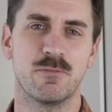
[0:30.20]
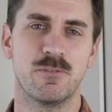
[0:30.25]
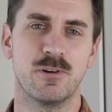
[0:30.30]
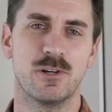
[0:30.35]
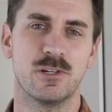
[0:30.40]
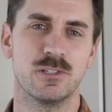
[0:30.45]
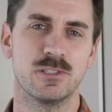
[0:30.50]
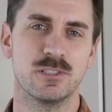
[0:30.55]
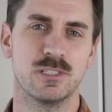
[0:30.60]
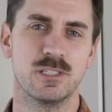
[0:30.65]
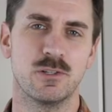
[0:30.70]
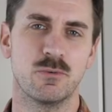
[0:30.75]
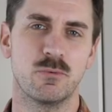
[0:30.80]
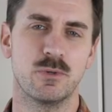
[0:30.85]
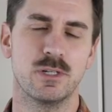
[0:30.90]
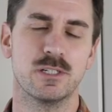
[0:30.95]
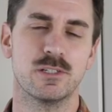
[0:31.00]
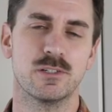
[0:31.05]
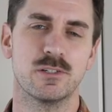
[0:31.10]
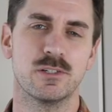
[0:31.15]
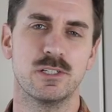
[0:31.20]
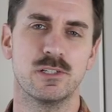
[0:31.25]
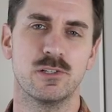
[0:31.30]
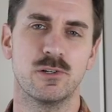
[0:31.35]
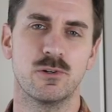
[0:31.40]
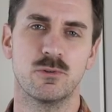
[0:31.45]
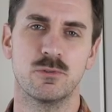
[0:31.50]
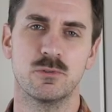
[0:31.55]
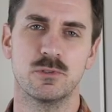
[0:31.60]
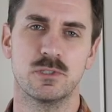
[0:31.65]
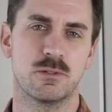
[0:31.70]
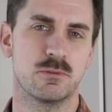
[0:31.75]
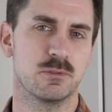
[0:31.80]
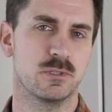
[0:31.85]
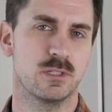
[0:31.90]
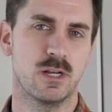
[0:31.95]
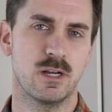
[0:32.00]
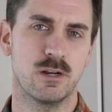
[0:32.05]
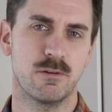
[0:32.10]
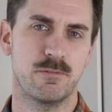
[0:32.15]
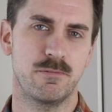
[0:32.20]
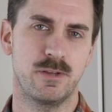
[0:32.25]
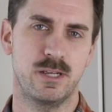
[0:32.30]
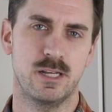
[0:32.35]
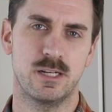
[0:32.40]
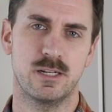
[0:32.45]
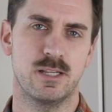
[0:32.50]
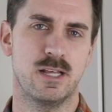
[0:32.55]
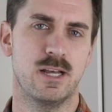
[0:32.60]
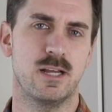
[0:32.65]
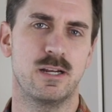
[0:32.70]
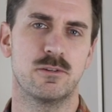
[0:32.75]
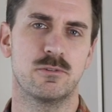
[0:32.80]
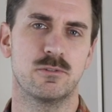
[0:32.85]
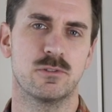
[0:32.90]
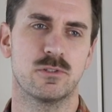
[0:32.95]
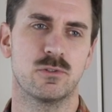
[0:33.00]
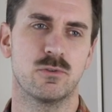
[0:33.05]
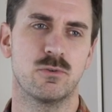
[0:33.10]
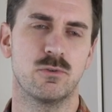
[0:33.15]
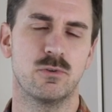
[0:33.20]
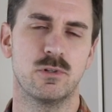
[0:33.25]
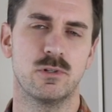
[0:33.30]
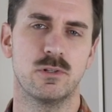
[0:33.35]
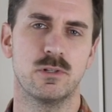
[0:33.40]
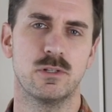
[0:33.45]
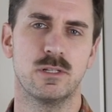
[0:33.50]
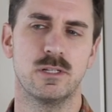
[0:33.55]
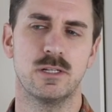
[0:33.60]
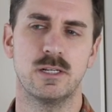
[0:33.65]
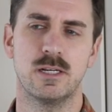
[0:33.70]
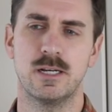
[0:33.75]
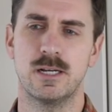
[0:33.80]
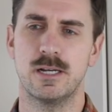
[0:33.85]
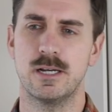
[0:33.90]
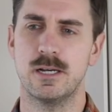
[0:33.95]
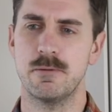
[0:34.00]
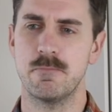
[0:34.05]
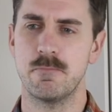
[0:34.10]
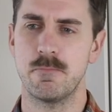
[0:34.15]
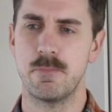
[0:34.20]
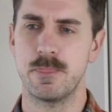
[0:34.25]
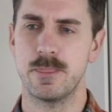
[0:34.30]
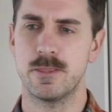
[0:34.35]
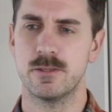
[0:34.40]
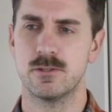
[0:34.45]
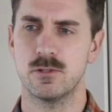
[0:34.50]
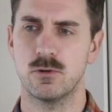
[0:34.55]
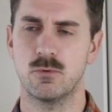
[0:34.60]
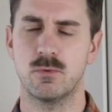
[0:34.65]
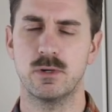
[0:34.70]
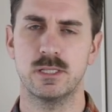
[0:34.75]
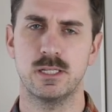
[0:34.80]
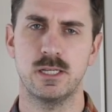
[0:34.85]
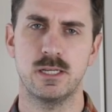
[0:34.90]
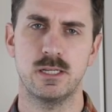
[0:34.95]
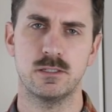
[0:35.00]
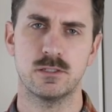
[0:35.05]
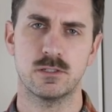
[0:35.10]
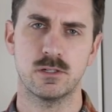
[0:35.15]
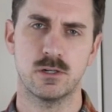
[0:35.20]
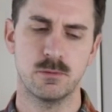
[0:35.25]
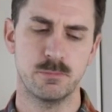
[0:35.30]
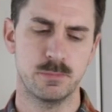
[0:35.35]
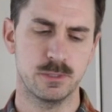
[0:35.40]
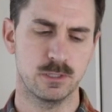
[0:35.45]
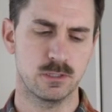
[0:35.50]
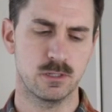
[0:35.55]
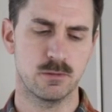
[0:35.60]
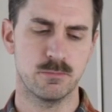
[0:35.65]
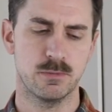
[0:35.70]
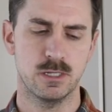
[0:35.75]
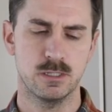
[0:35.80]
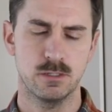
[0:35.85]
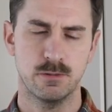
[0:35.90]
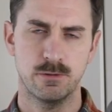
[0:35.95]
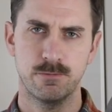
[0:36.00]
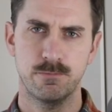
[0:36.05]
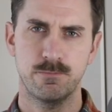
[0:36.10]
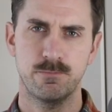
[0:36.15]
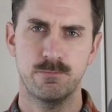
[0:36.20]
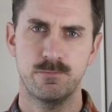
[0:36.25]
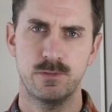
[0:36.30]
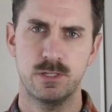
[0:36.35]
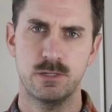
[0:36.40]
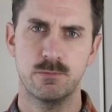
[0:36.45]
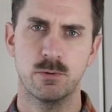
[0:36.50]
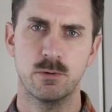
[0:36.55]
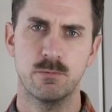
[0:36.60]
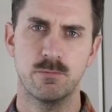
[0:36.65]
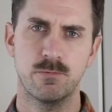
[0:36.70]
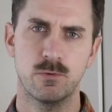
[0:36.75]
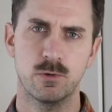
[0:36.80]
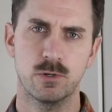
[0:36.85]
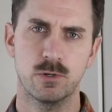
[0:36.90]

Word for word: and falls in the winter in those. I was not a fan of that outsole. So when they started building them on the Vibram